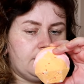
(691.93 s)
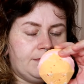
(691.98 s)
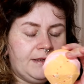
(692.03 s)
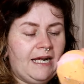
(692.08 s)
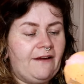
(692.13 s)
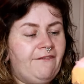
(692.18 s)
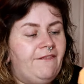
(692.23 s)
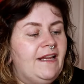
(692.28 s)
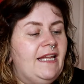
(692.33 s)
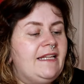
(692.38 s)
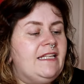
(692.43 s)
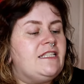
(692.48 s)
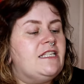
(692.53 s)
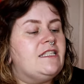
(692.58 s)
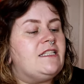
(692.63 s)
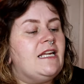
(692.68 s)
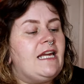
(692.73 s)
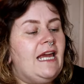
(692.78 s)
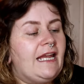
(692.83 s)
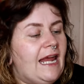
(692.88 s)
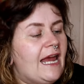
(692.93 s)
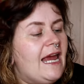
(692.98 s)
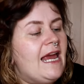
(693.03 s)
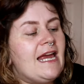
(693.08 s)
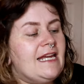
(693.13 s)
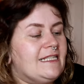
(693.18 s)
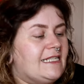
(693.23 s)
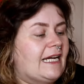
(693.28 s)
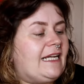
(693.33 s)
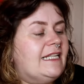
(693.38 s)
But I feel like this is, it
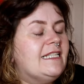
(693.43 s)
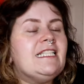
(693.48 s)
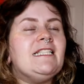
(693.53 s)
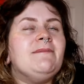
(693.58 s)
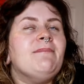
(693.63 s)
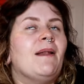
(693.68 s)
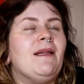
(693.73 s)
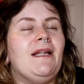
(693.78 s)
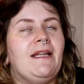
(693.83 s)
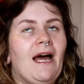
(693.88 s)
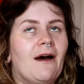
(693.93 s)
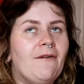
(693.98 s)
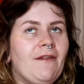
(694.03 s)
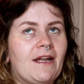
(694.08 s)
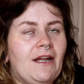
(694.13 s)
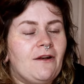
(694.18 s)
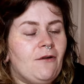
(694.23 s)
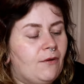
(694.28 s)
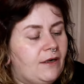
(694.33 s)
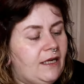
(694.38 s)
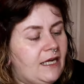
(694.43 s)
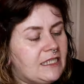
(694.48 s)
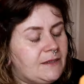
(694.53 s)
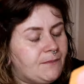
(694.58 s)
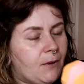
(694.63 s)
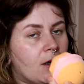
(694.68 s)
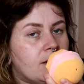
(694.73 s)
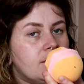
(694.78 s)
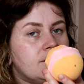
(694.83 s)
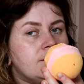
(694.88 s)
is, I can smell it now that I know what it
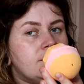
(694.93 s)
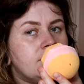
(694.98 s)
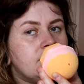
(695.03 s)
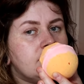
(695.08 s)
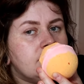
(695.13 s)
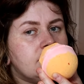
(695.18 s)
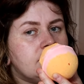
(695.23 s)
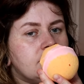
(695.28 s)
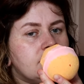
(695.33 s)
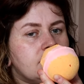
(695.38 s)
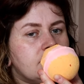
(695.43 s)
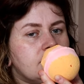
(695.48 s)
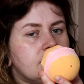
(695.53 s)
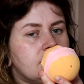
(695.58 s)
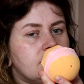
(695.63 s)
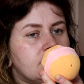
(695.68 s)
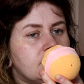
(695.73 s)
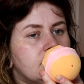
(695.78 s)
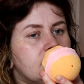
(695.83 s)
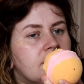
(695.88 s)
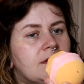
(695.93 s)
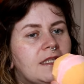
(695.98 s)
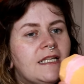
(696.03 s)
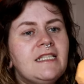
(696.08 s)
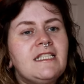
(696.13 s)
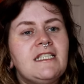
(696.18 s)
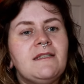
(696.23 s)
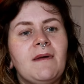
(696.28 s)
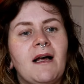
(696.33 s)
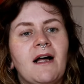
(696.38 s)
is, but
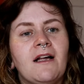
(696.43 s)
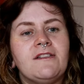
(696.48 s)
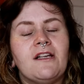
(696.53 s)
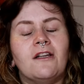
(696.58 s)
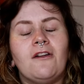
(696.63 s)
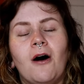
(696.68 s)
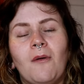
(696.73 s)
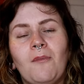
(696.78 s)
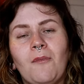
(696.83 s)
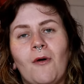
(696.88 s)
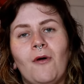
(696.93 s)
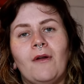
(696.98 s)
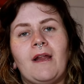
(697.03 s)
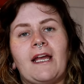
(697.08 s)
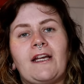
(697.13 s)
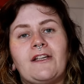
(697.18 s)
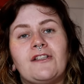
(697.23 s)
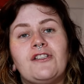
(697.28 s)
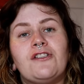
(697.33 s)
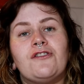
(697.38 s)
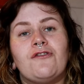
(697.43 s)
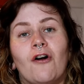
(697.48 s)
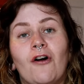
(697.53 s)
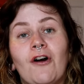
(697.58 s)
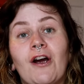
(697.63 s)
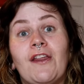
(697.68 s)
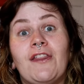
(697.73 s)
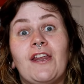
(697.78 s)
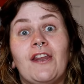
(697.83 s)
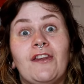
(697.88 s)
this smells a lot more like
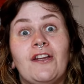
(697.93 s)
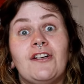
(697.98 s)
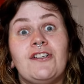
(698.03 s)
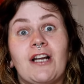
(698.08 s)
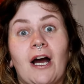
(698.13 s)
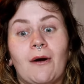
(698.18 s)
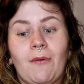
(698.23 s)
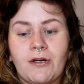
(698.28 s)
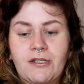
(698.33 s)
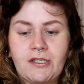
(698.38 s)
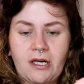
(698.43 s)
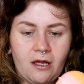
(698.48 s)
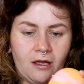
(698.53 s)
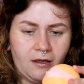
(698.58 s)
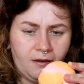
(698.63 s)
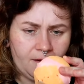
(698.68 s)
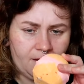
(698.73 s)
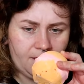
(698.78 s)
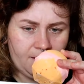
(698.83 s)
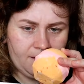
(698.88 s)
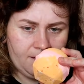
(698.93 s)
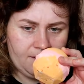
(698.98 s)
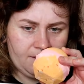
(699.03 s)
stronger than the shower gel.